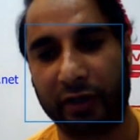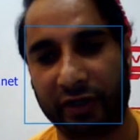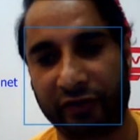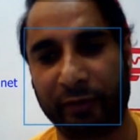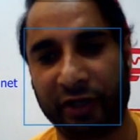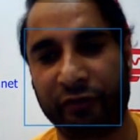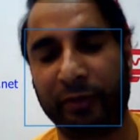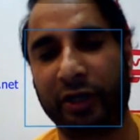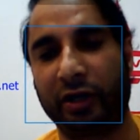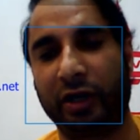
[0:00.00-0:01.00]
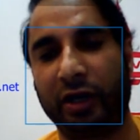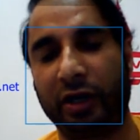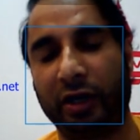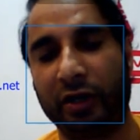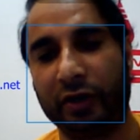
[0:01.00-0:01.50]
test management,
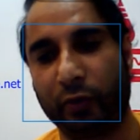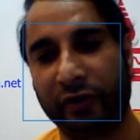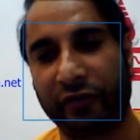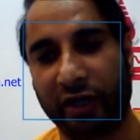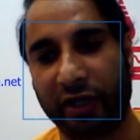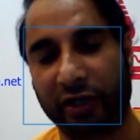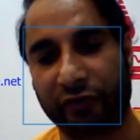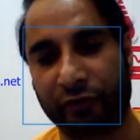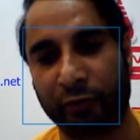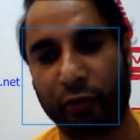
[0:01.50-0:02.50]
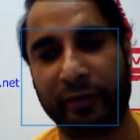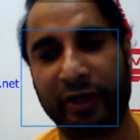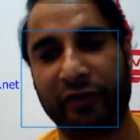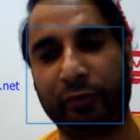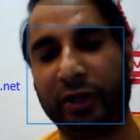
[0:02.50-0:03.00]
or to understand custom code
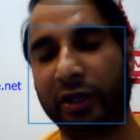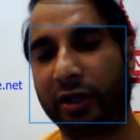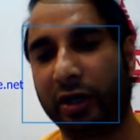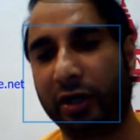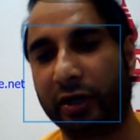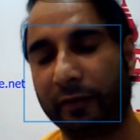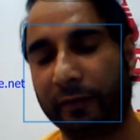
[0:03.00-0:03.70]
management, or